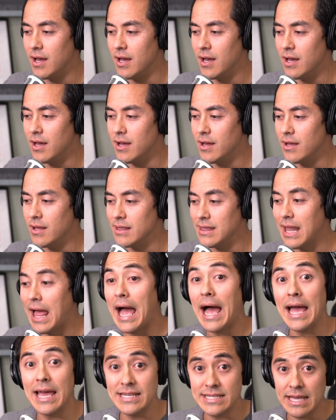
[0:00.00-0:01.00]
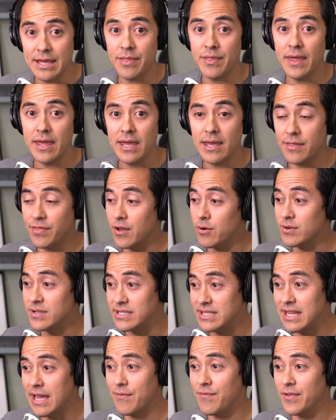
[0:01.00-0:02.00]
uh lies. I think there was
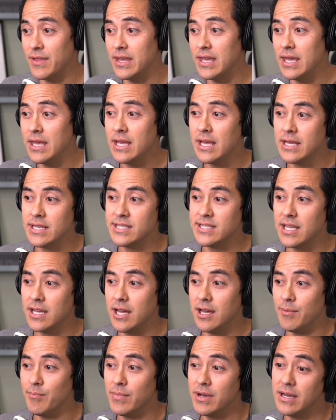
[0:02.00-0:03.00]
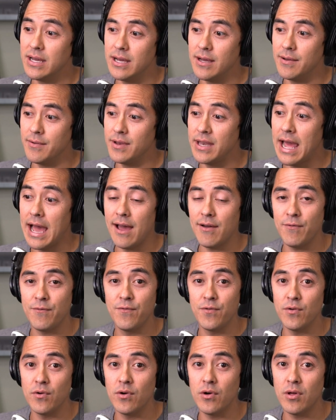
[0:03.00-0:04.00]
definitely some uh, not
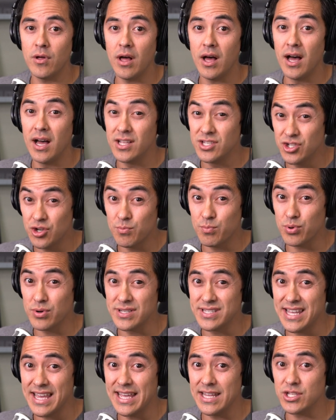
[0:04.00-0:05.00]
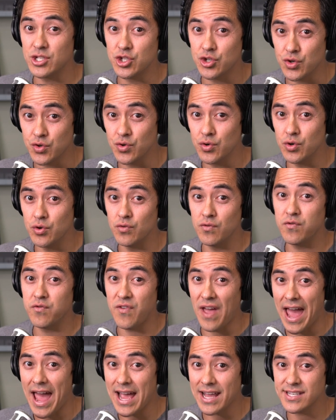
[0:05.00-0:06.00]
full hundred percent true
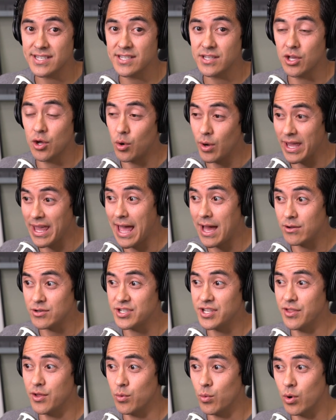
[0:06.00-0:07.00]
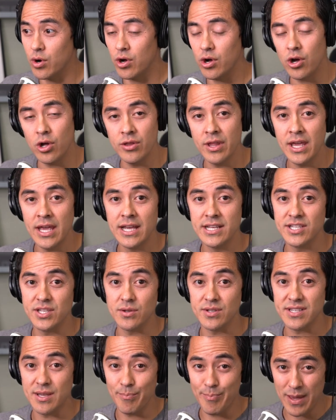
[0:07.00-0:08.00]
facts going out to the world. So
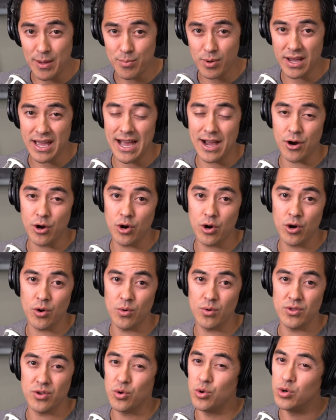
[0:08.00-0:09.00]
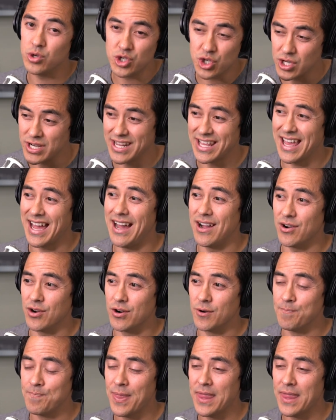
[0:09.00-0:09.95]
some people got hurt who shouldn't got hurt.